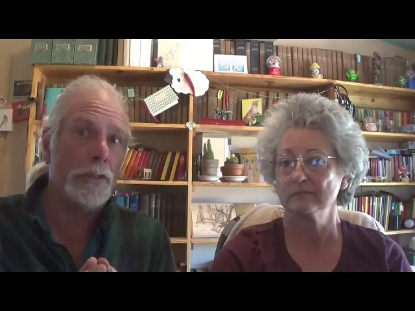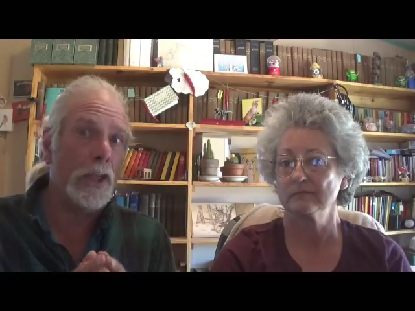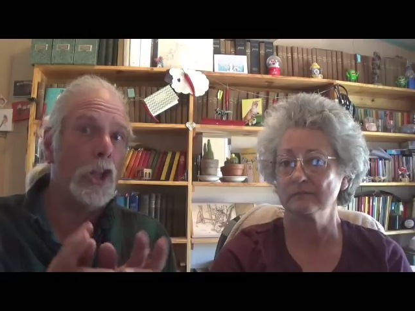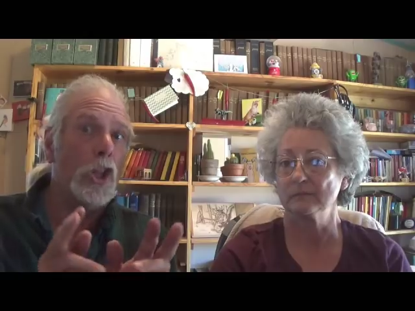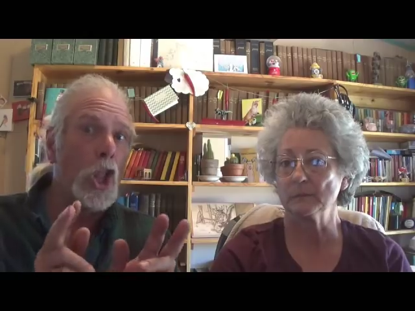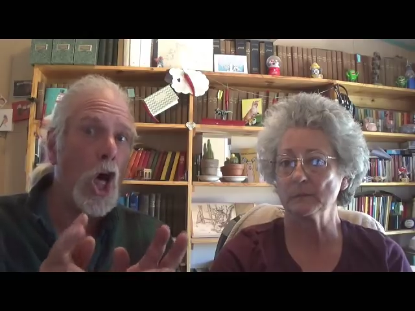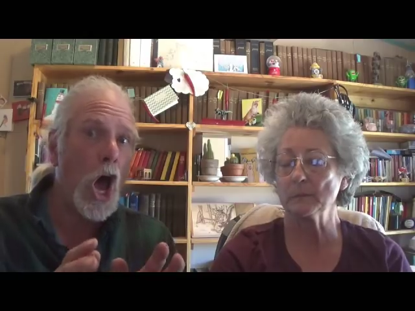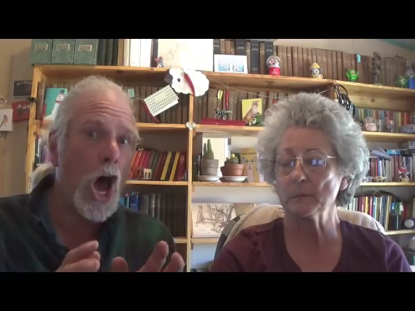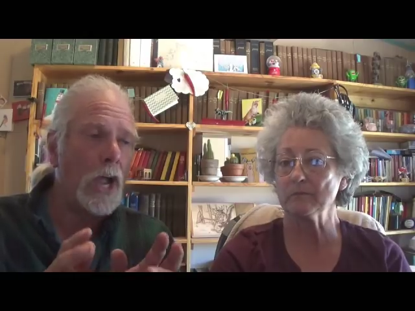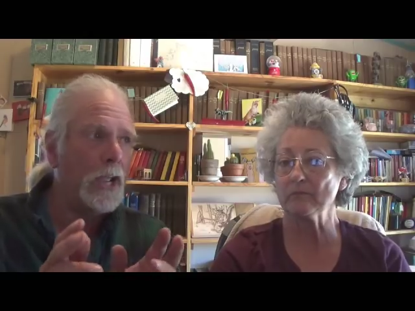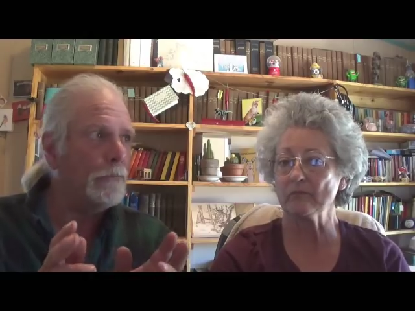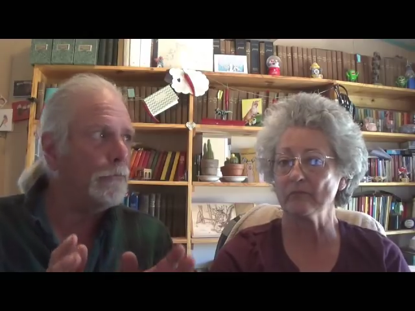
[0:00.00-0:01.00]
Speaker 1: the
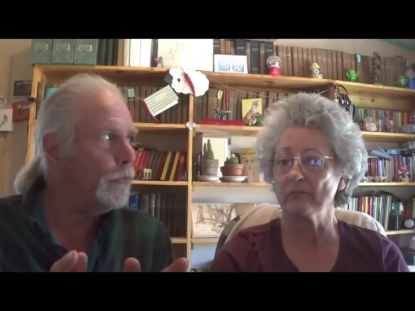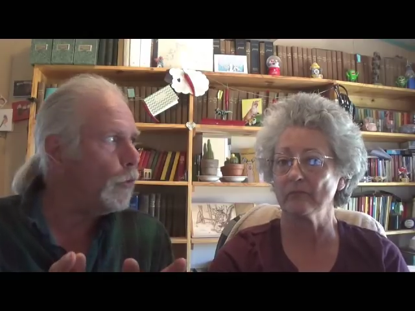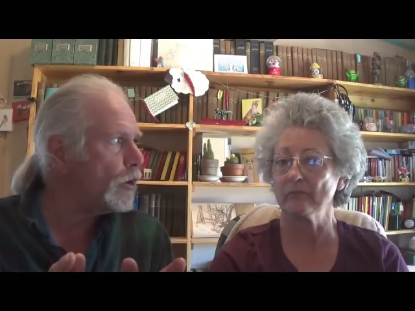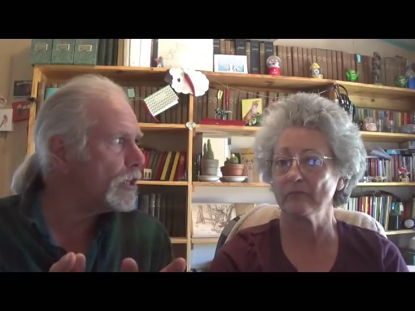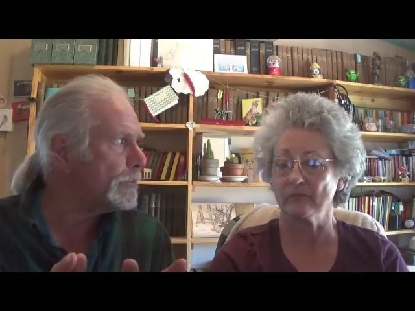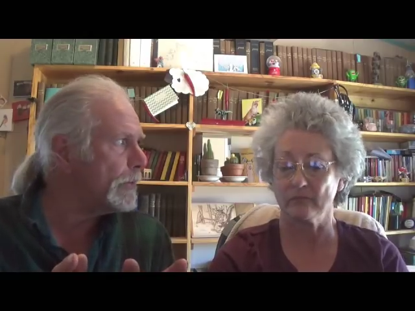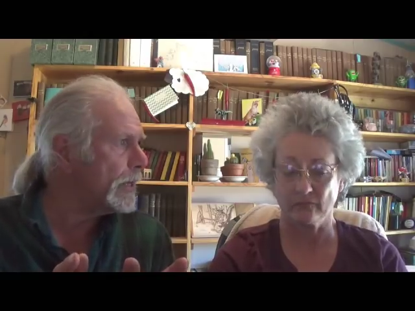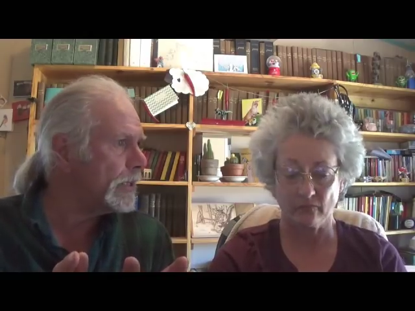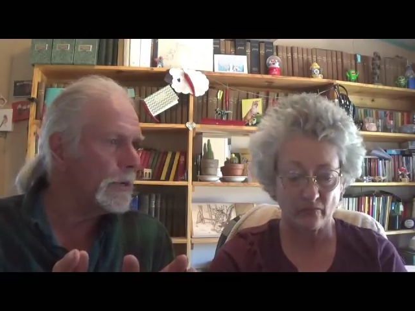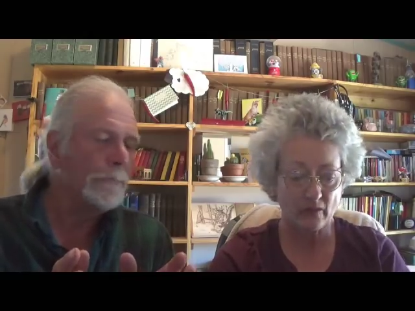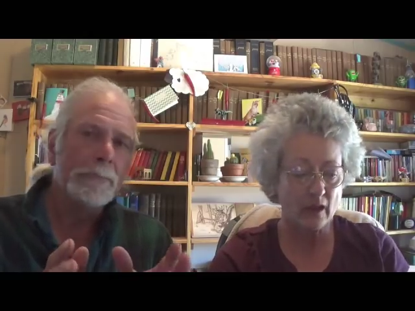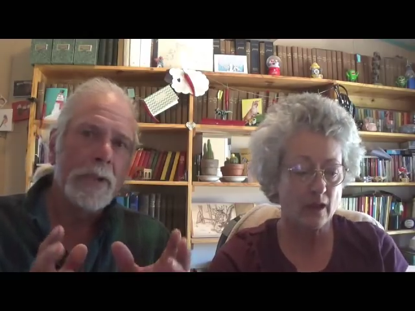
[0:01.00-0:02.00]
law
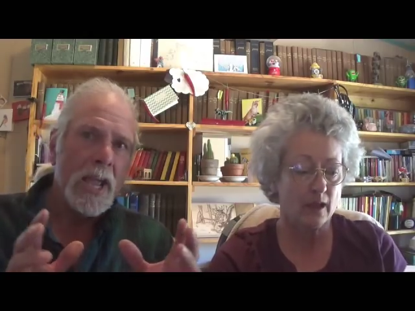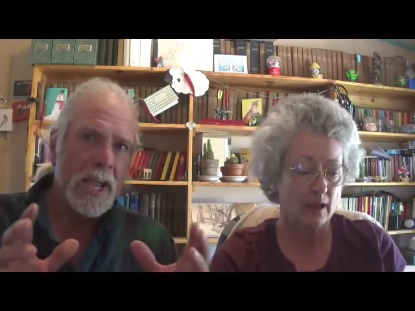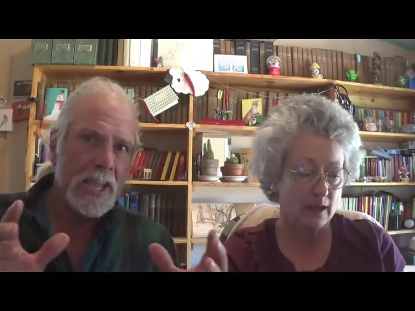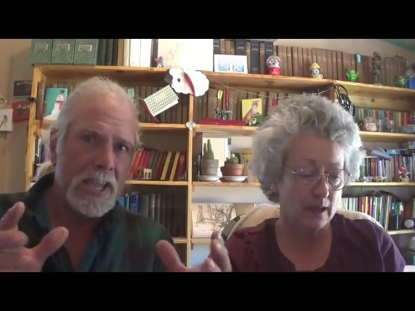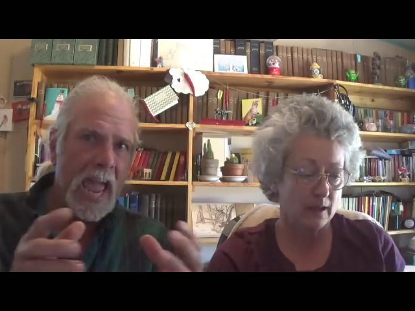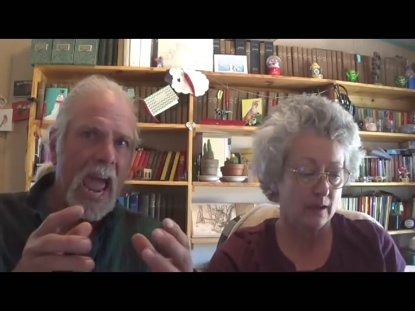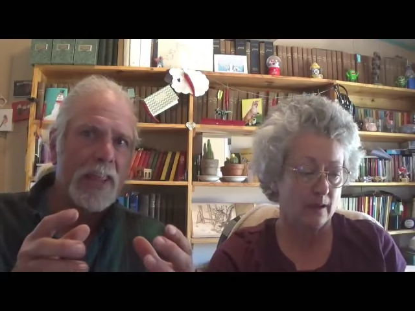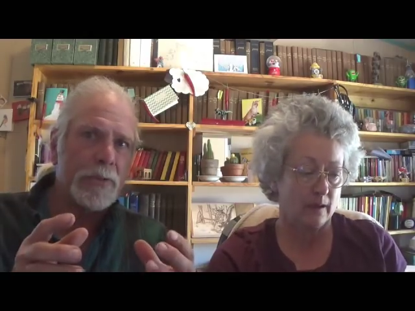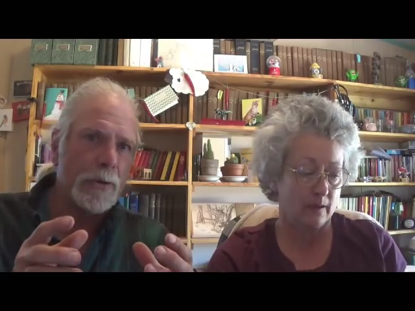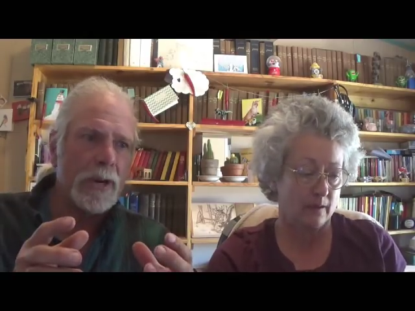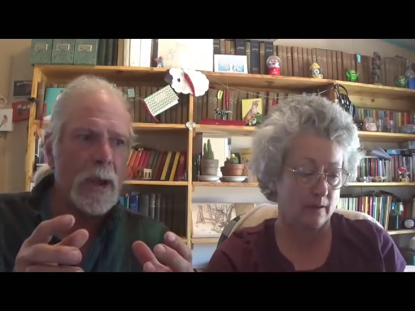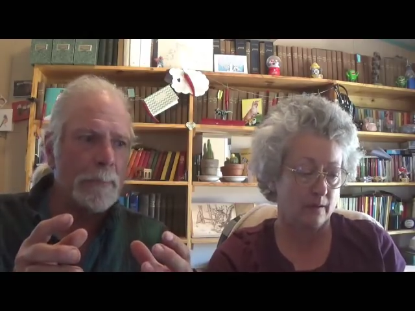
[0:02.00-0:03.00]
enforcement
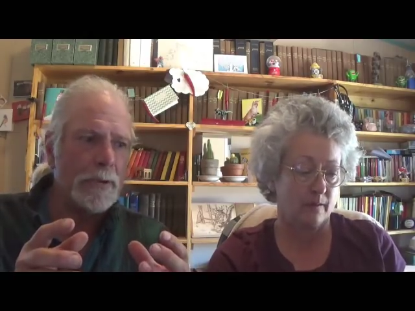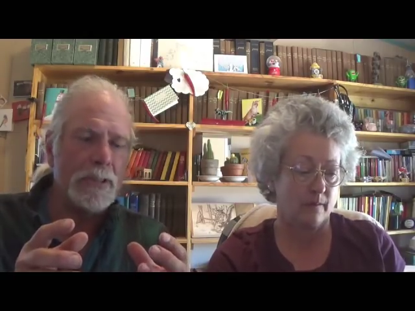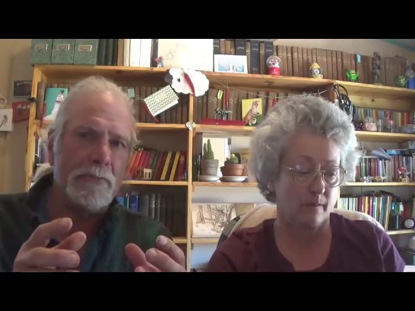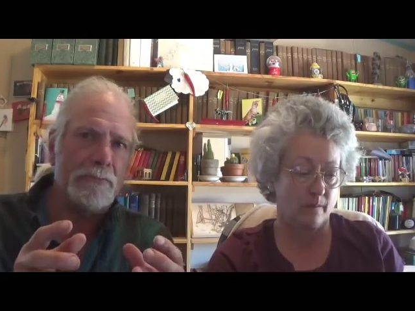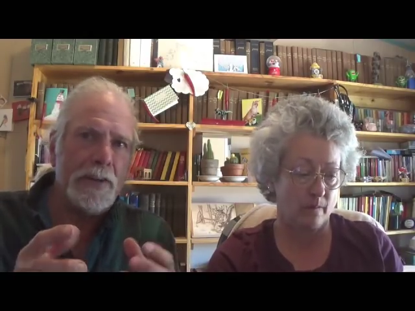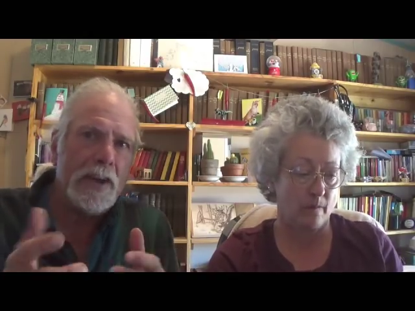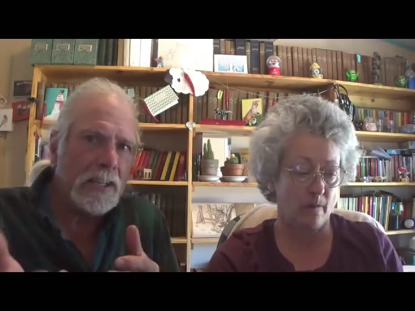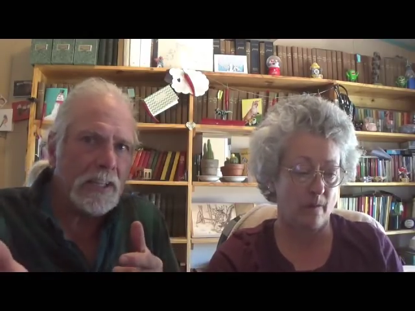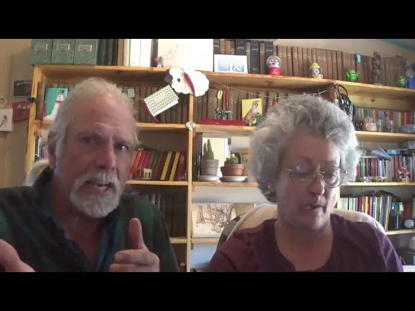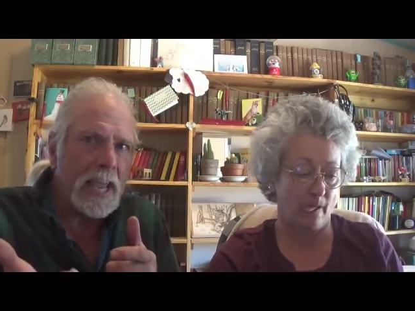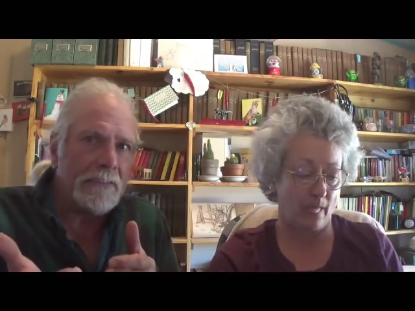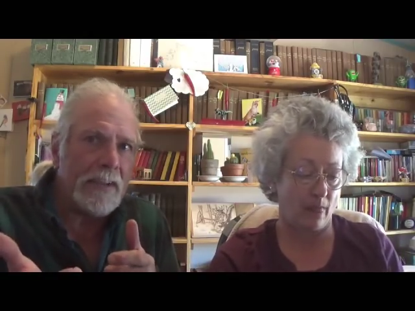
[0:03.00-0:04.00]
gathering up in the field,
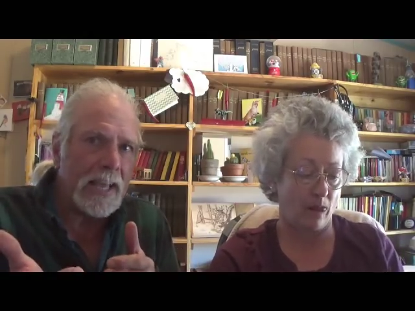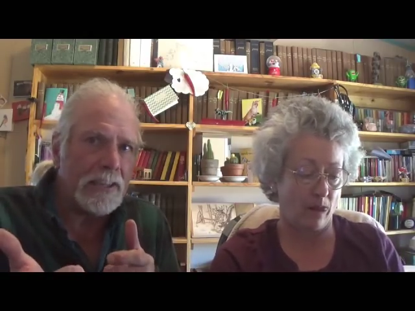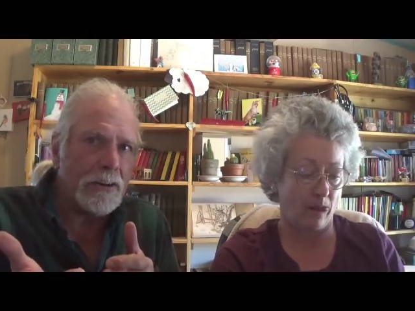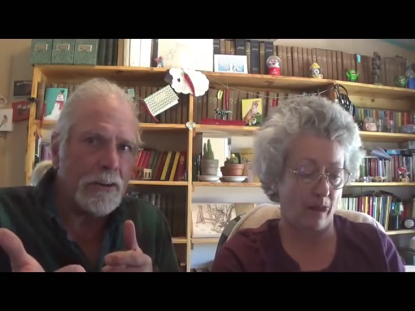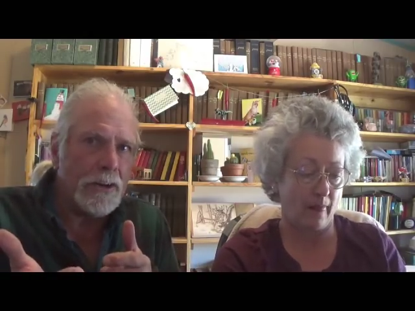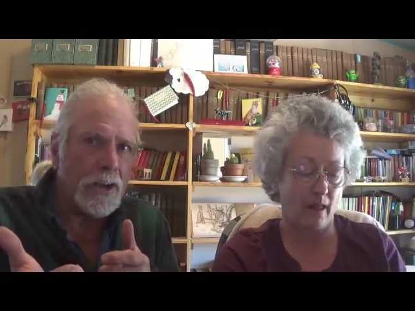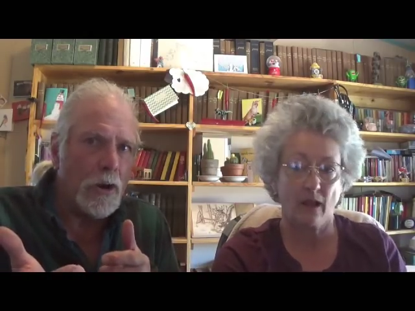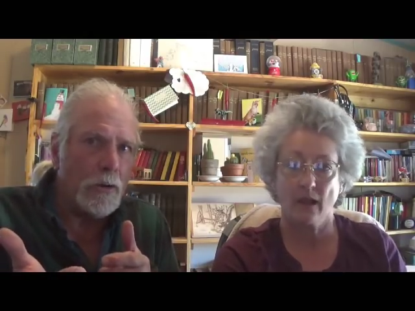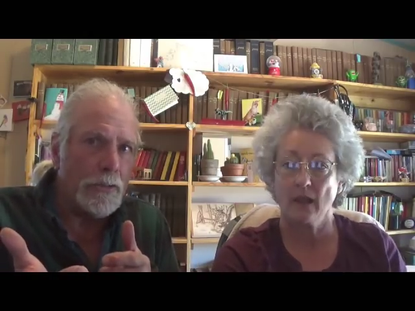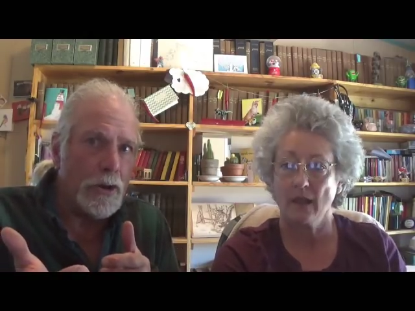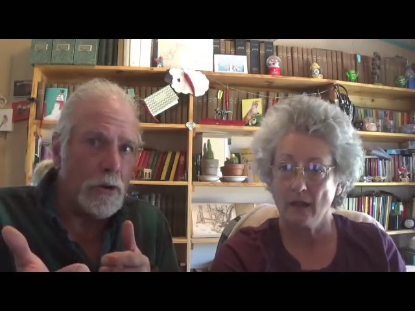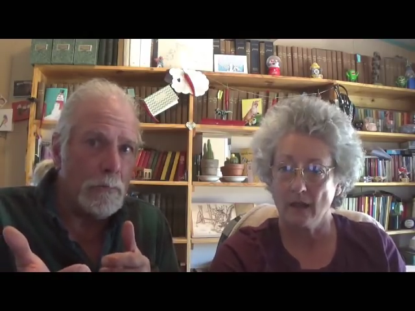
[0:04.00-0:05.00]
and they've got their, you
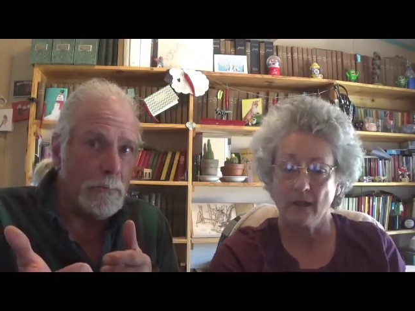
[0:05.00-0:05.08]
know, their